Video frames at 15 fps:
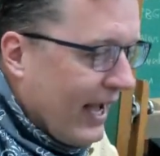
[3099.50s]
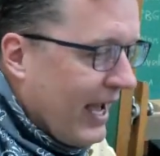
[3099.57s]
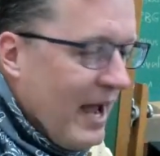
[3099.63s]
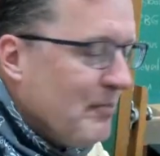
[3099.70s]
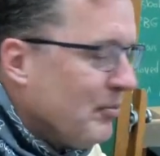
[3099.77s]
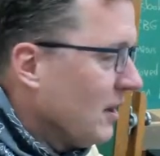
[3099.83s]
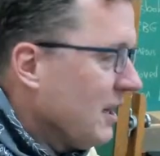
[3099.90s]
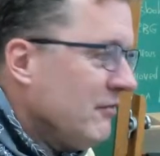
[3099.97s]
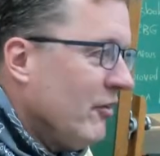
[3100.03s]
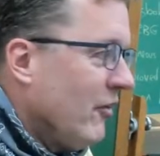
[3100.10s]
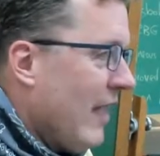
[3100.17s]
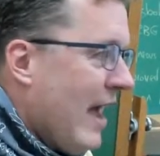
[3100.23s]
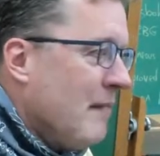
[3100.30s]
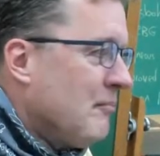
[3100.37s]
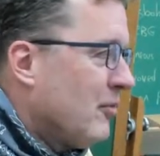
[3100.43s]
can't believe that
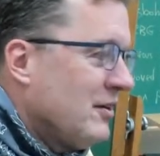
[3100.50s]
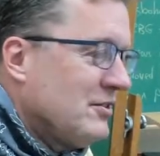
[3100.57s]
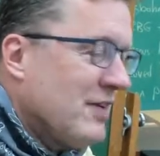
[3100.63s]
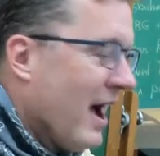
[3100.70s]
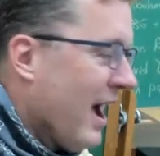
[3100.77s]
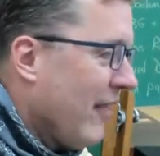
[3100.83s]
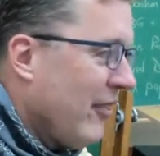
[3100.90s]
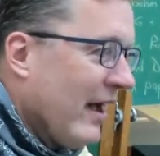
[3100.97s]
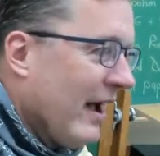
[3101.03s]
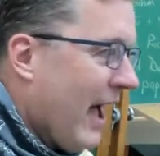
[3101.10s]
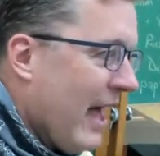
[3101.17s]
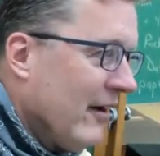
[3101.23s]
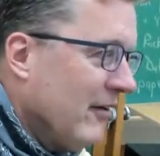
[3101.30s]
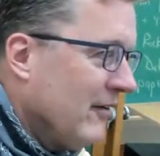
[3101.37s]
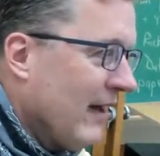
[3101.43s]
that precise.
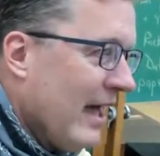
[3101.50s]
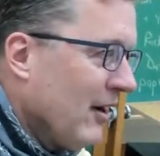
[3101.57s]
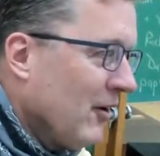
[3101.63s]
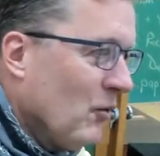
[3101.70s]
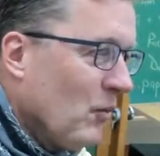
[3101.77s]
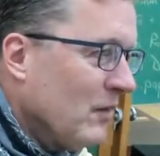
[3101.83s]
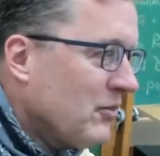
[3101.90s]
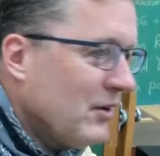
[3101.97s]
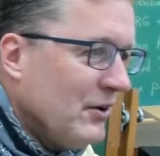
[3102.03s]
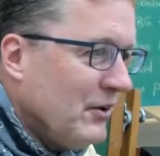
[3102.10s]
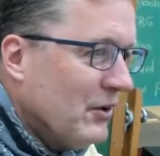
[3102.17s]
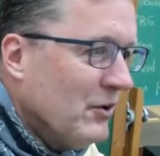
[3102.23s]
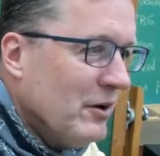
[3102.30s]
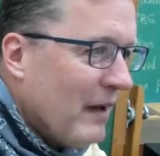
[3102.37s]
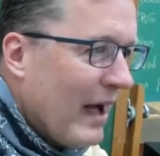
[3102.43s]
I don't, I don't know what they're
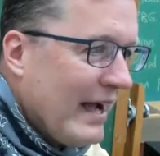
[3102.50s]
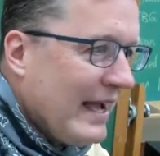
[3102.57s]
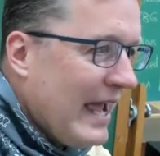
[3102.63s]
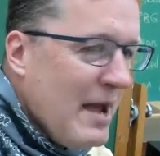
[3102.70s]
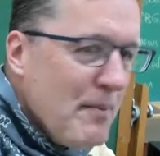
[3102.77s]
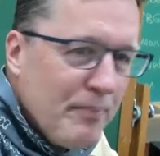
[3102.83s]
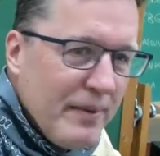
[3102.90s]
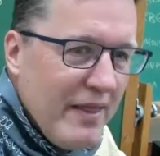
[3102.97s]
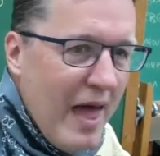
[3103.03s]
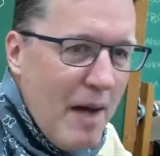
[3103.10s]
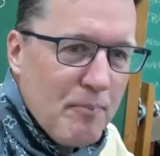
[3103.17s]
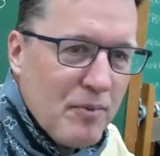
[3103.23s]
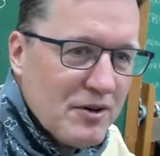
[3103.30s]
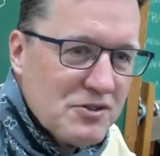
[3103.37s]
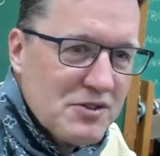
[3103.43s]
doing. I can't be
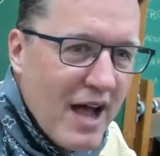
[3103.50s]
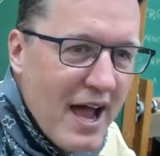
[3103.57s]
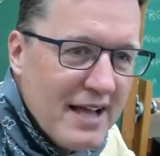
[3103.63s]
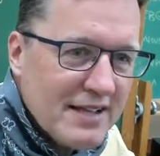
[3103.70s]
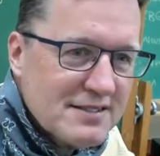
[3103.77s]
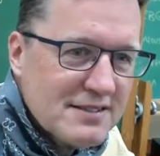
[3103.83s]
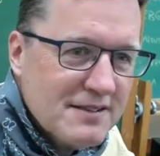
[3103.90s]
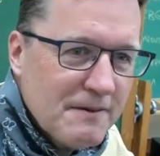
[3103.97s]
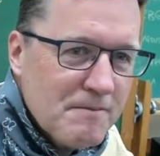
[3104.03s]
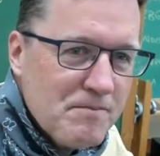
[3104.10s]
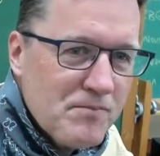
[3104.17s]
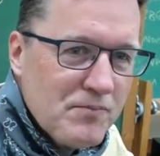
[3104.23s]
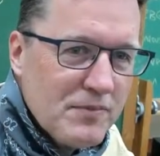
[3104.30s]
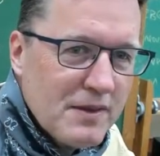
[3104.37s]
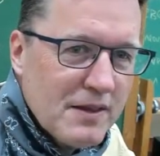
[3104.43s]
that precise.
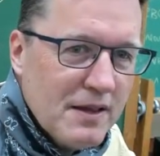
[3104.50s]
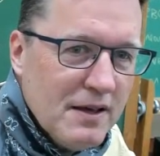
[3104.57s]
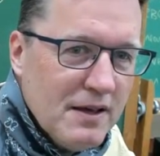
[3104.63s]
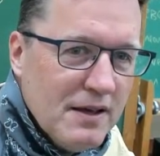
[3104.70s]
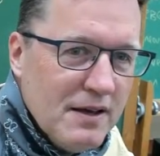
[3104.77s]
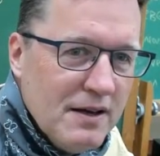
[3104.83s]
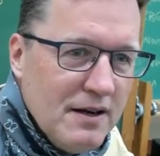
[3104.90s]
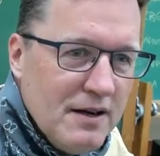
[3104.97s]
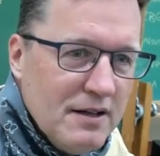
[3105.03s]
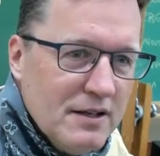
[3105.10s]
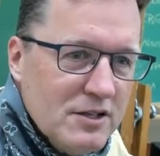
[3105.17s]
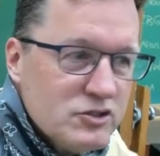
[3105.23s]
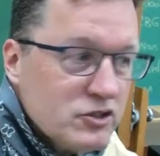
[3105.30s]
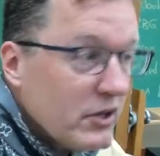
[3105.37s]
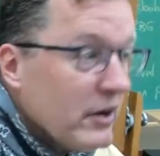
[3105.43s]

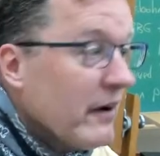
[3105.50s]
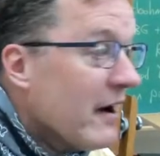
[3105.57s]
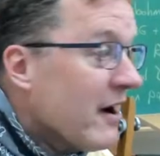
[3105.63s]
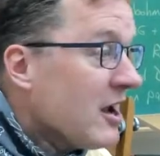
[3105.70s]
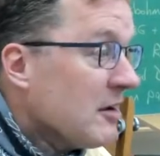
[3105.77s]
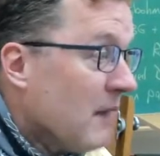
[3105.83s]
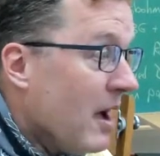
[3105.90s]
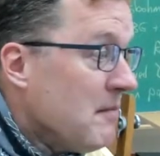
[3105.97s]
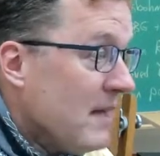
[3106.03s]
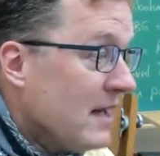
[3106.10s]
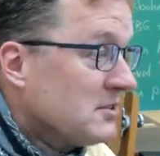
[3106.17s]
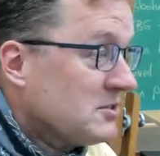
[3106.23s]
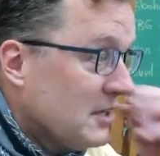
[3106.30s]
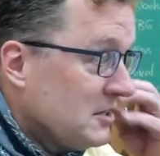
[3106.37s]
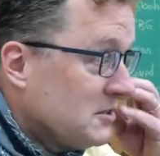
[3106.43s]
So you're hearing my
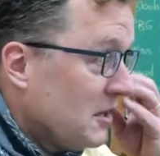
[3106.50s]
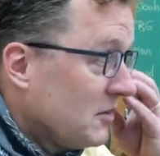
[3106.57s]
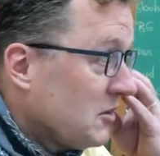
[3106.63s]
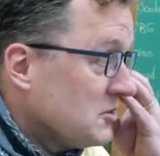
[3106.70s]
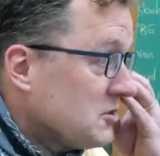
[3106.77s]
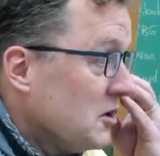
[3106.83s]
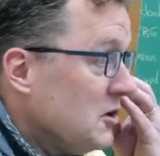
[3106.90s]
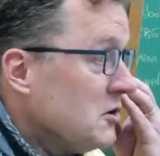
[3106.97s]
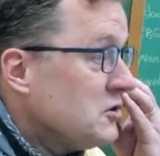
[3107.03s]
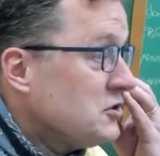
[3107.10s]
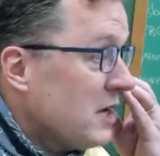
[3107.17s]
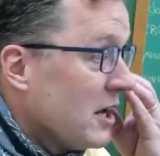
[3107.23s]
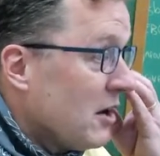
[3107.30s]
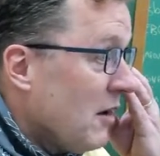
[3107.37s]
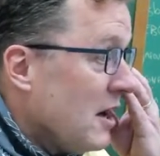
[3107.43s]
message that there's a new
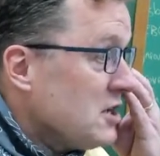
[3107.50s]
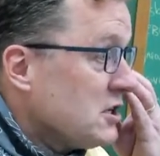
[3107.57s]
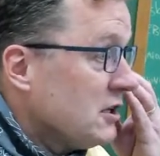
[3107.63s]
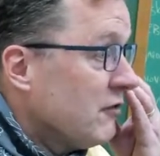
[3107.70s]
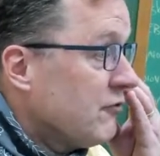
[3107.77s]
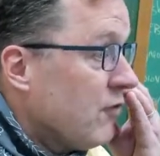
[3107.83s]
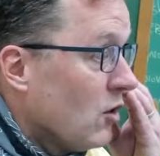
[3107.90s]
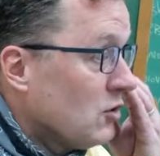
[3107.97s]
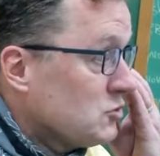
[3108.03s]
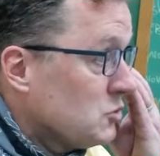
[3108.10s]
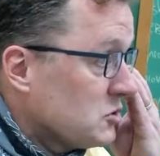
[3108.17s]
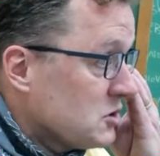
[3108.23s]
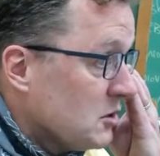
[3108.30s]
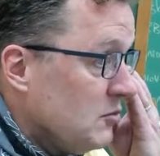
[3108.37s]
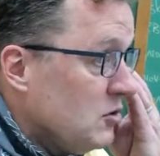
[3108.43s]
generation of folks
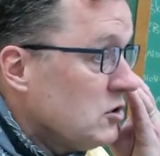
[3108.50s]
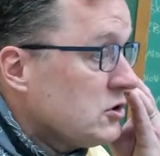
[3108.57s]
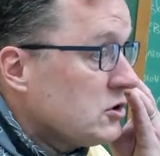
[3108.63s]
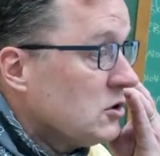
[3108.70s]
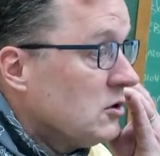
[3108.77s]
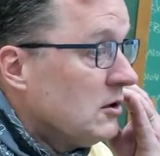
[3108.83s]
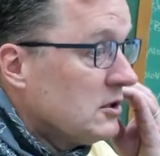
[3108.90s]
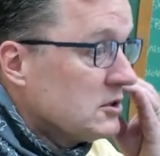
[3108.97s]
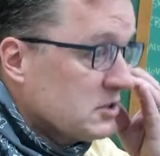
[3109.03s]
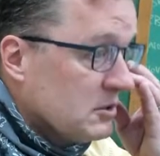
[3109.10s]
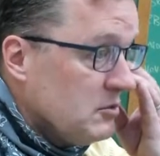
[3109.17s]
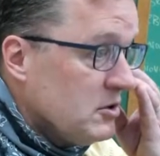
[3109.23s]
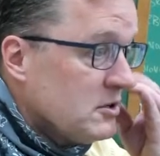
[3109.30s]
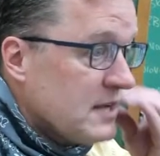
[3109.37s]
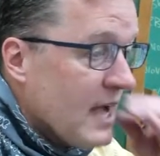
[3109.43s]
with some new tools,
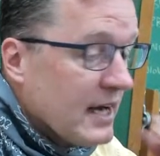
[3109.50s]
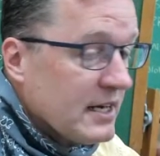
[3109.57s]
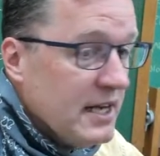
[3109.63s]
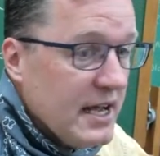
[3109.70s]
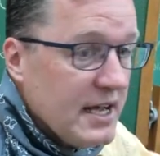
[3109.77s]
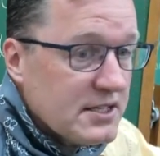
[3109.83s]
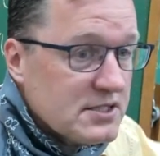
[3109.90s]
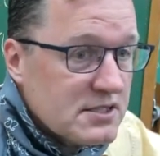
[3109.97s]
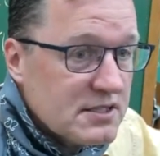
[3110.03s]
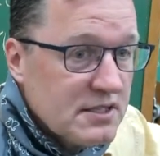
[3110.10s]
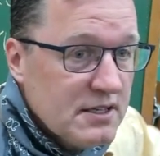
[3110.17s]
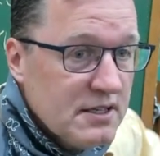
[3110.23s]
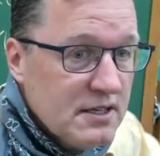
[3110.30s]
some new techniques.